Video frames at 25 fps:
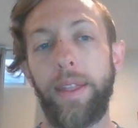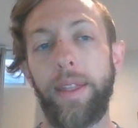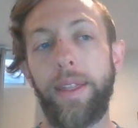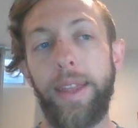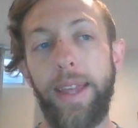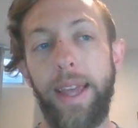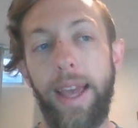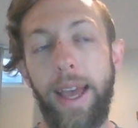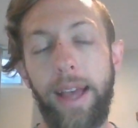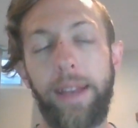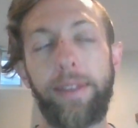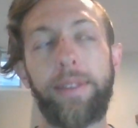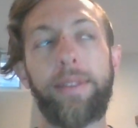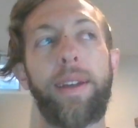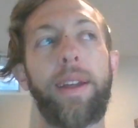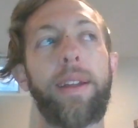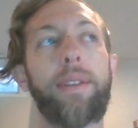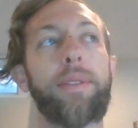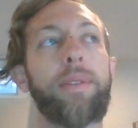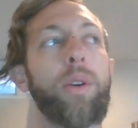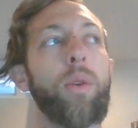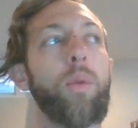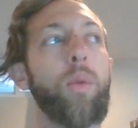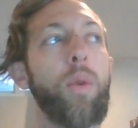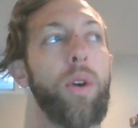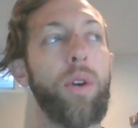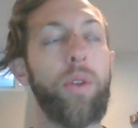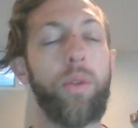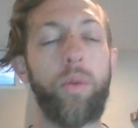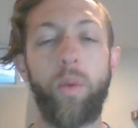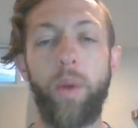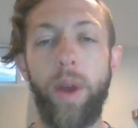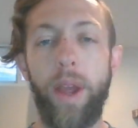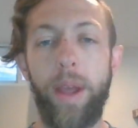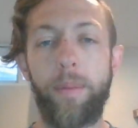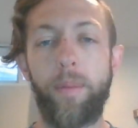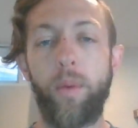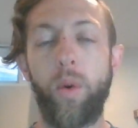the assets are worth
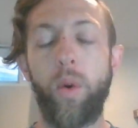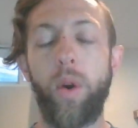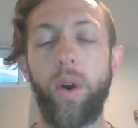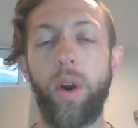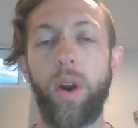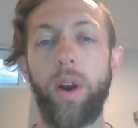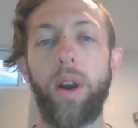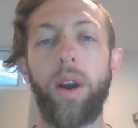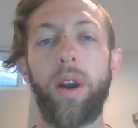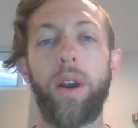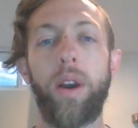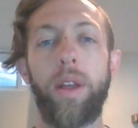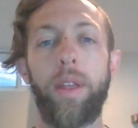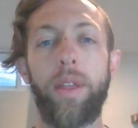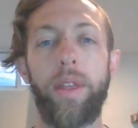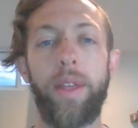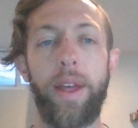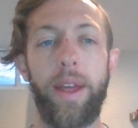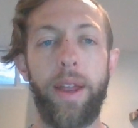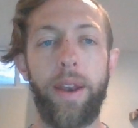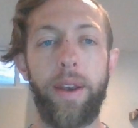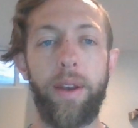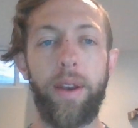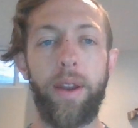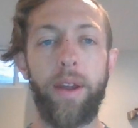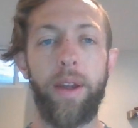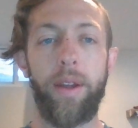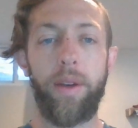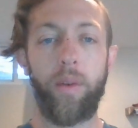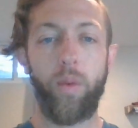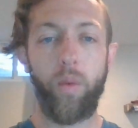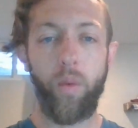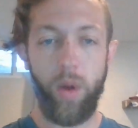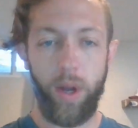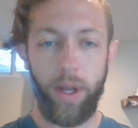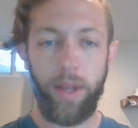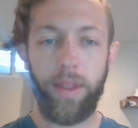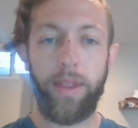way more than
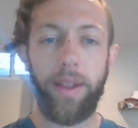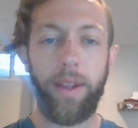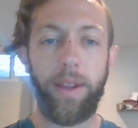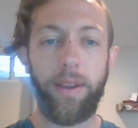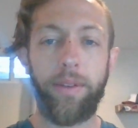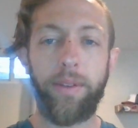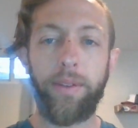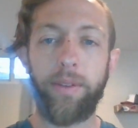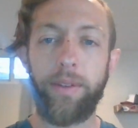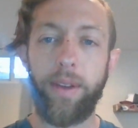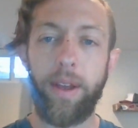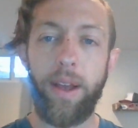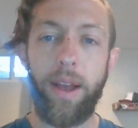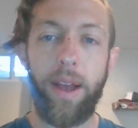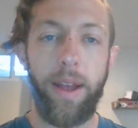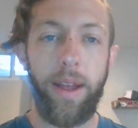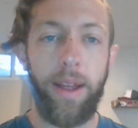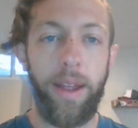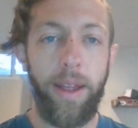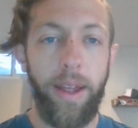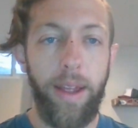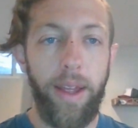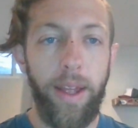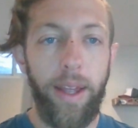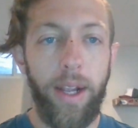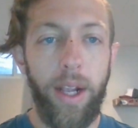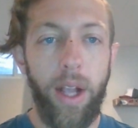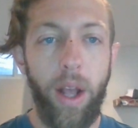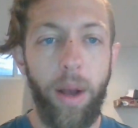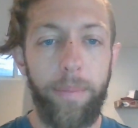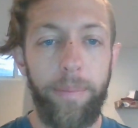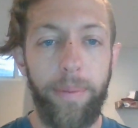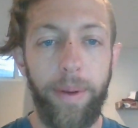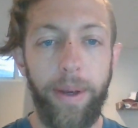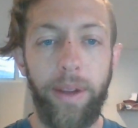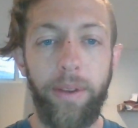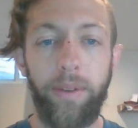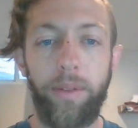what this
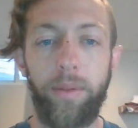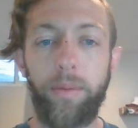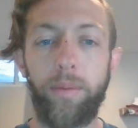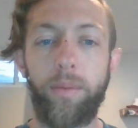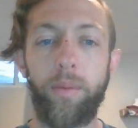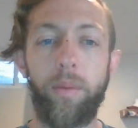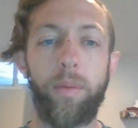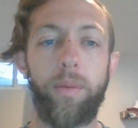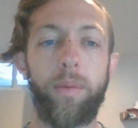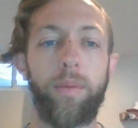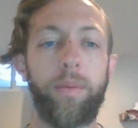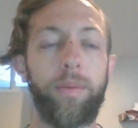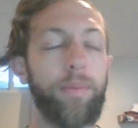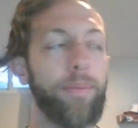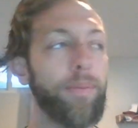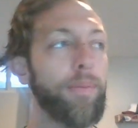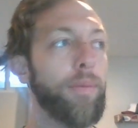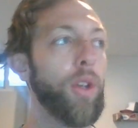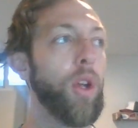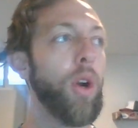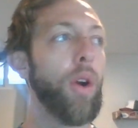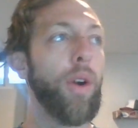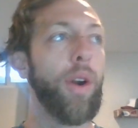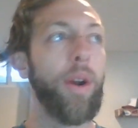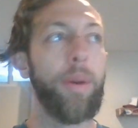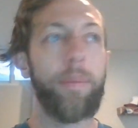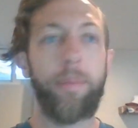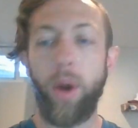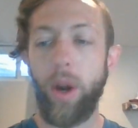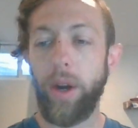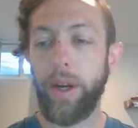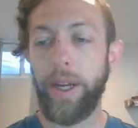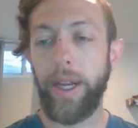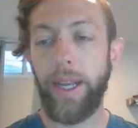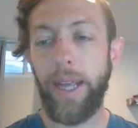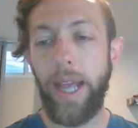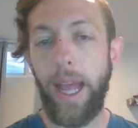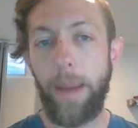company's current
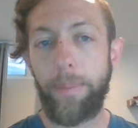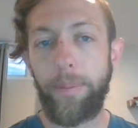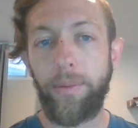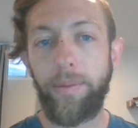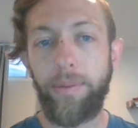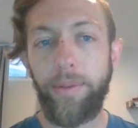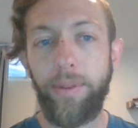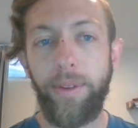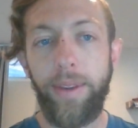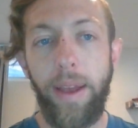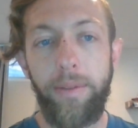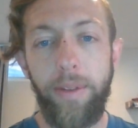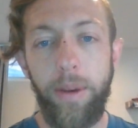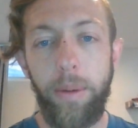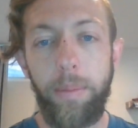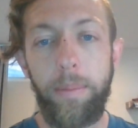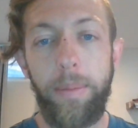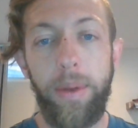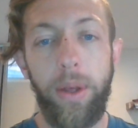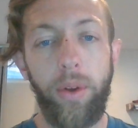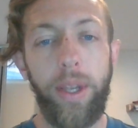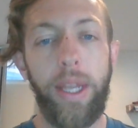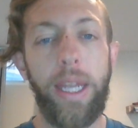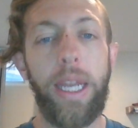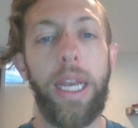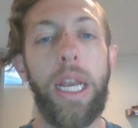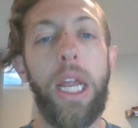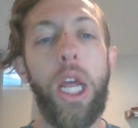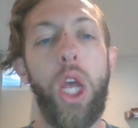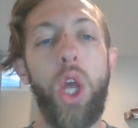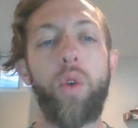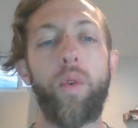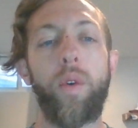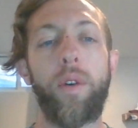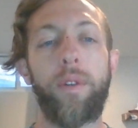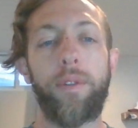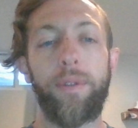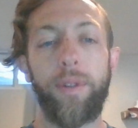market cap of 7 million
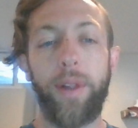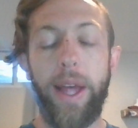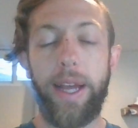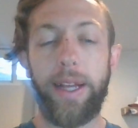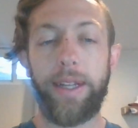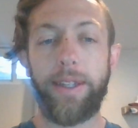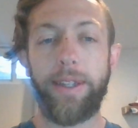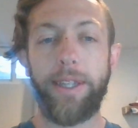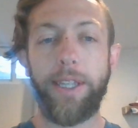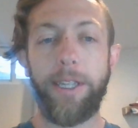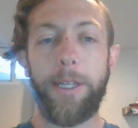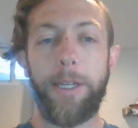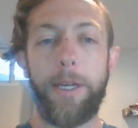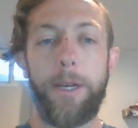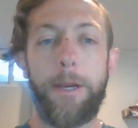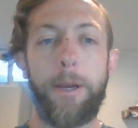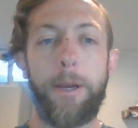reflects.